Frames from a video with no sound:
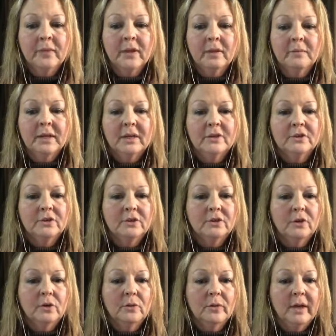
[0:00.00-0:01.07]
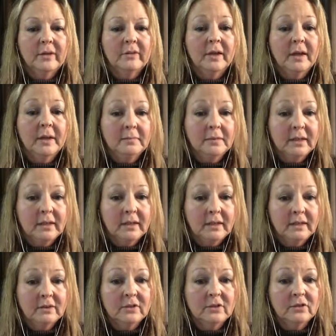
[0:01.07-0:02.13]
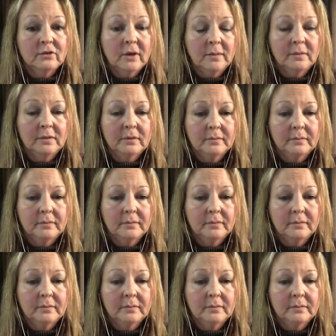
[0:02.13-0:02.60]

because you don't want them to get into trouble?